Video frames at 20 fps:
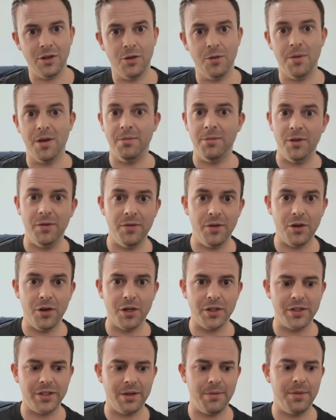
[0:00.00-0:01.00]
maybe you
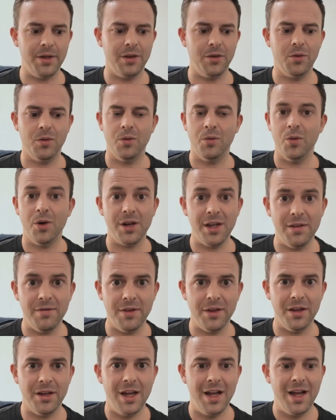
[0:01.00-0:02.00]
forgot something or
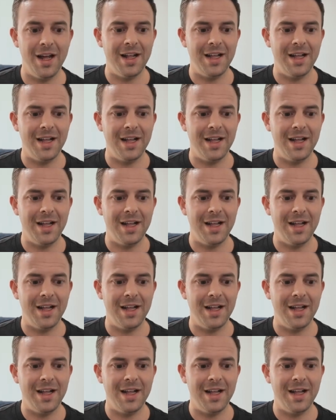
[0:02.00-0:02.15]
whatever,